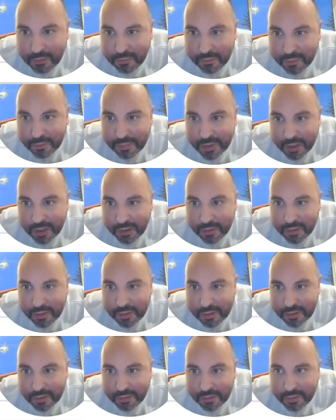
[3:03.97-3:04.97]
We'll make
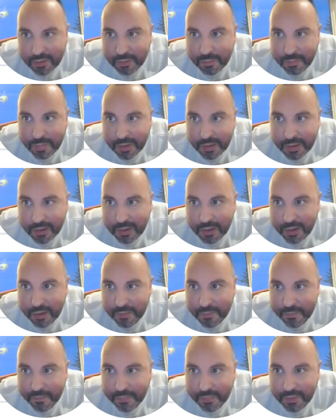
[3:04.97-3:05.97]
this a little
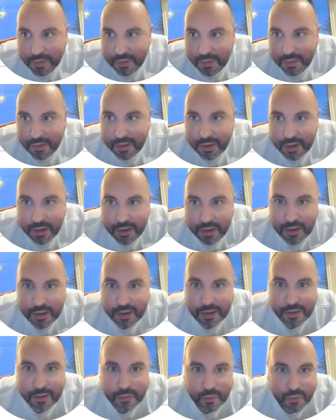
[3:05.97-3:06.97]
bigger,
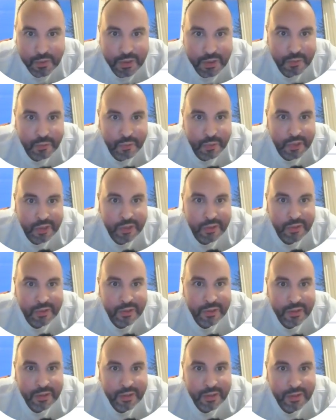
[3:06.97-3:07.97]
and we
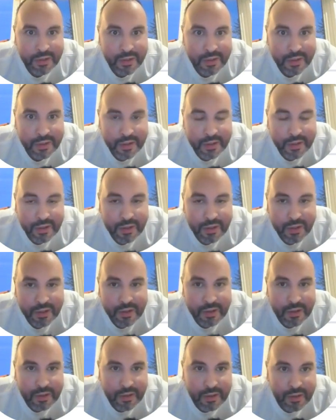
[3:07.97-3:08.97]
will
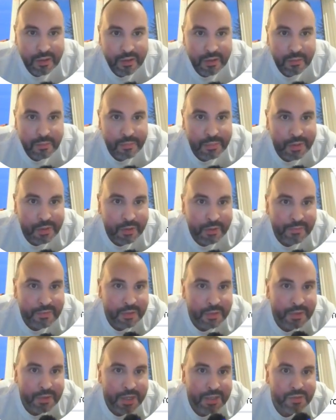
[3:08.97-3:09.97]
be off
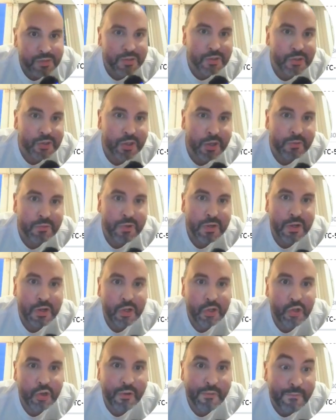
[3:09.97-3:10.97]
to the races. So
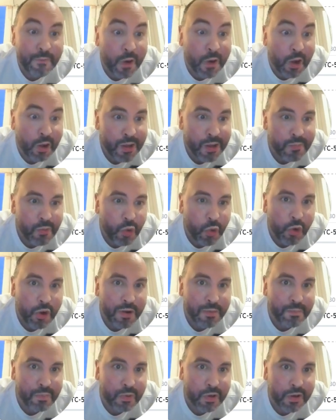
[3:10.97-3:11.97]
your volume
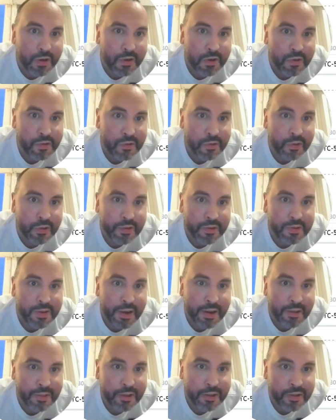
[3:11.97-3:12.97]
order book looks
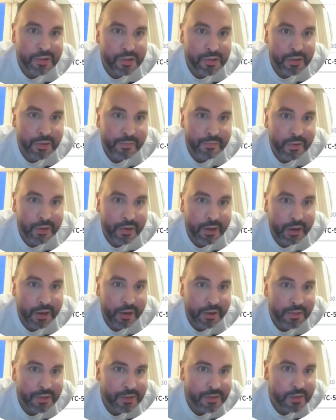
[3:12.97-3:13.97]
like this over
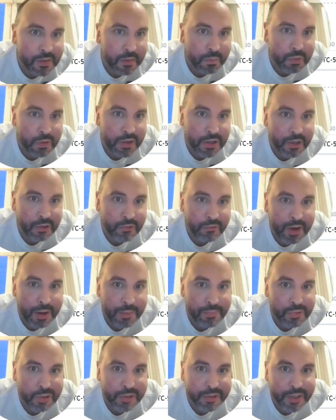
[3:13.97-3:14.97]
here, and this is a pretty good
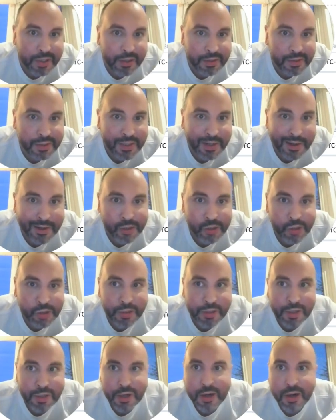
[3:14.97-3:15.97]

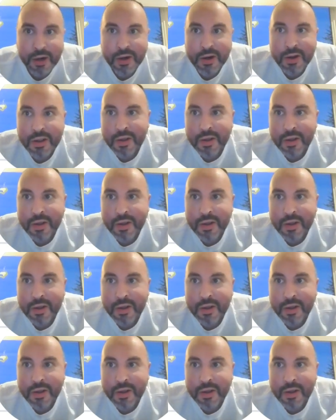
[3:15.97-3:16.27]
representation here.